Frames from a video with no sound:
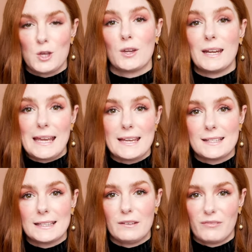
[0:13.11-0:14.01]
you can
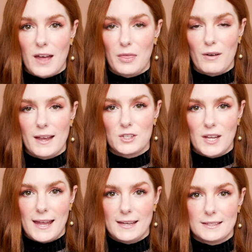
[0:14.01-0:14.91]
easily find the right
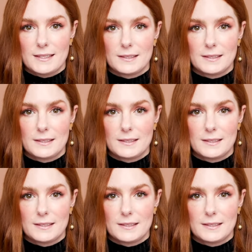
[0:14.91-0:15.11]
shade.